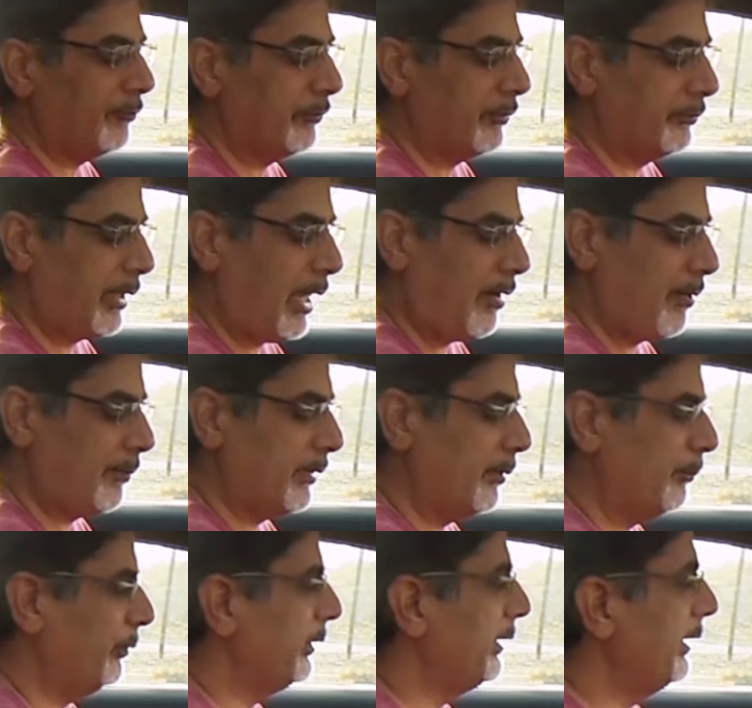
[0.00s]
it for a drive. I'm going to
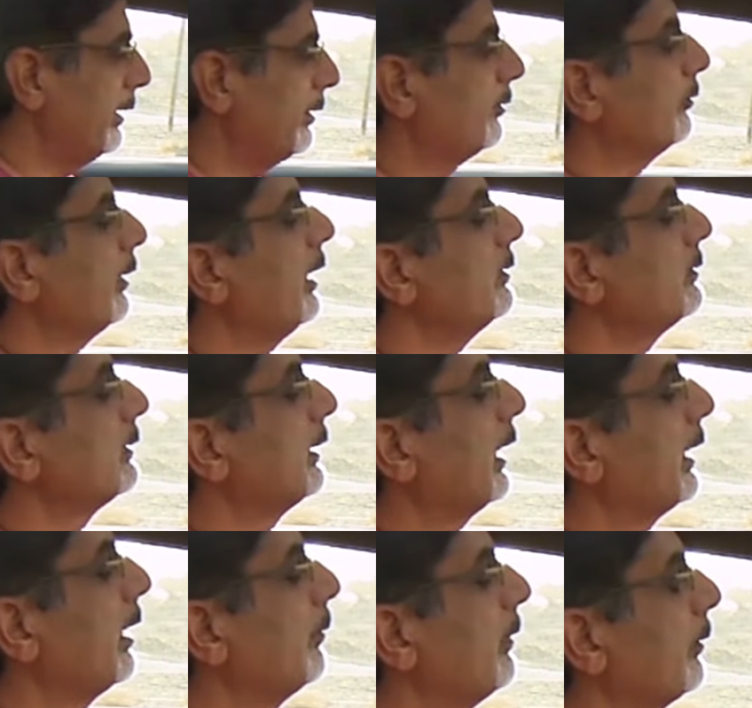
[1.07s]
put it straight into
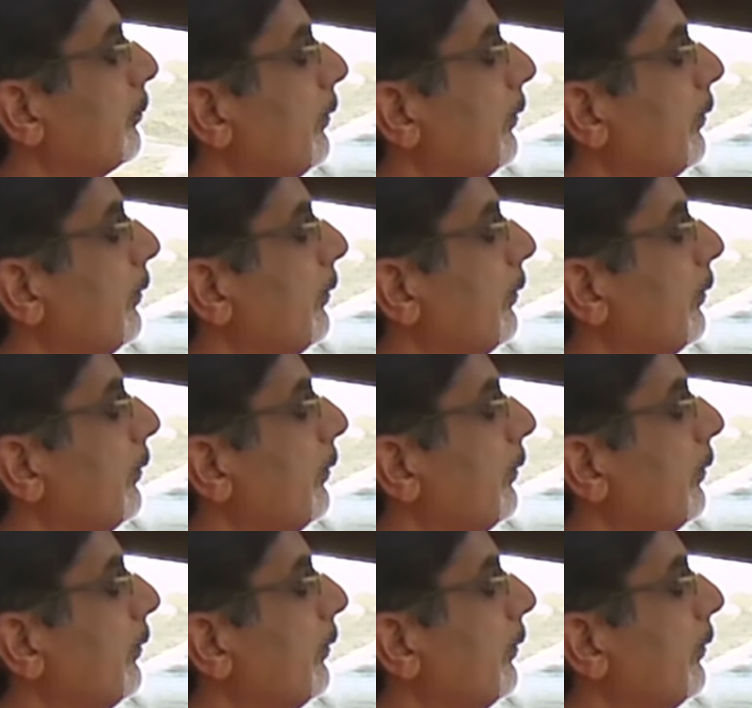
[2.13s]
dynamic